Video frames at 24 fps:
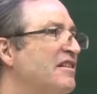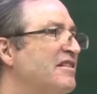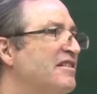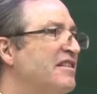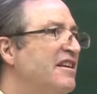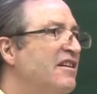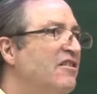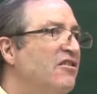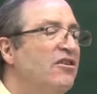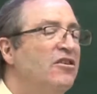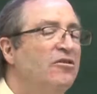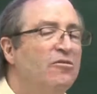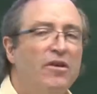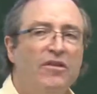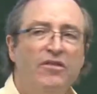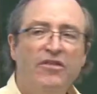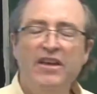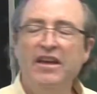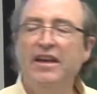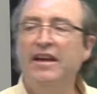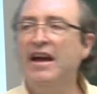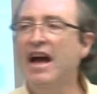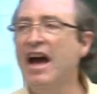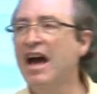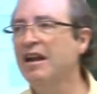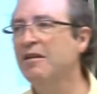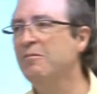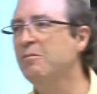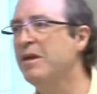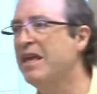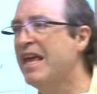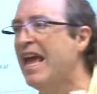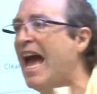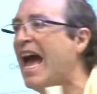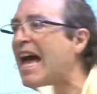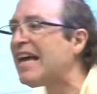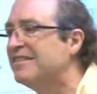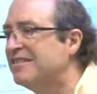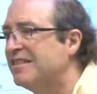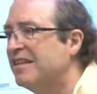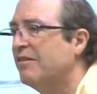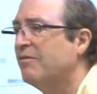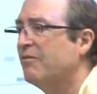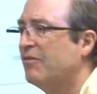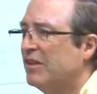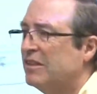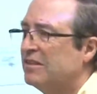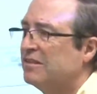dealing with the economy as
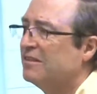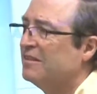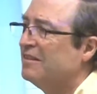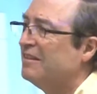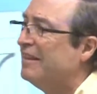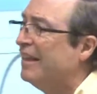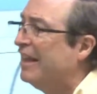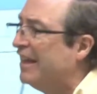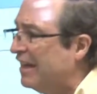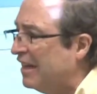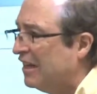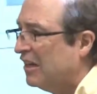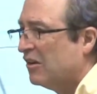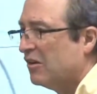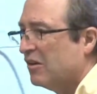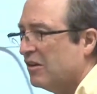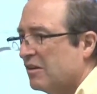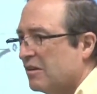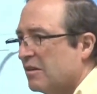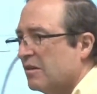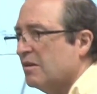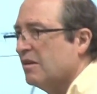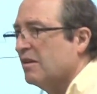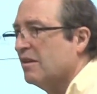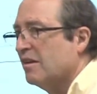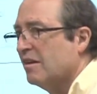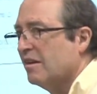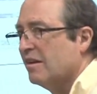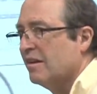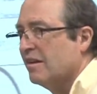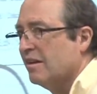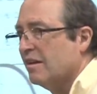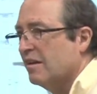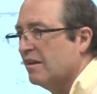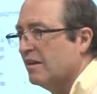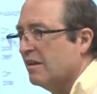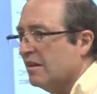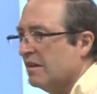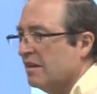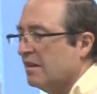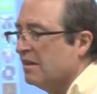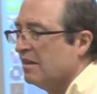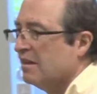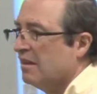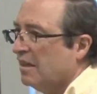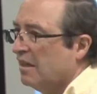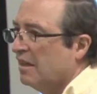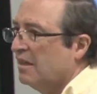if it's linear.
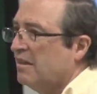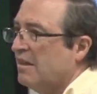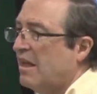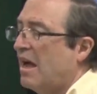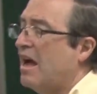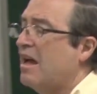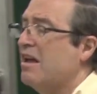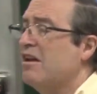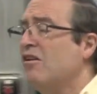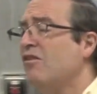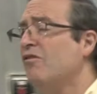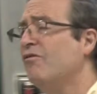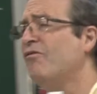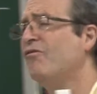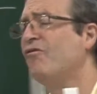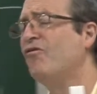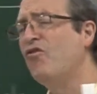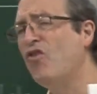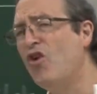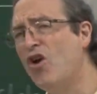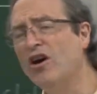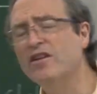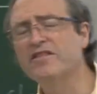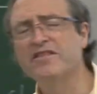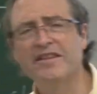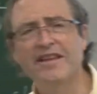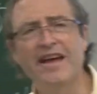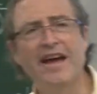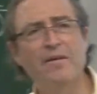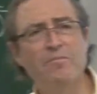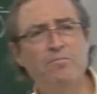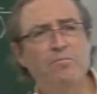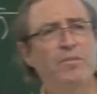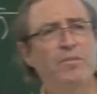Now, I don't fault them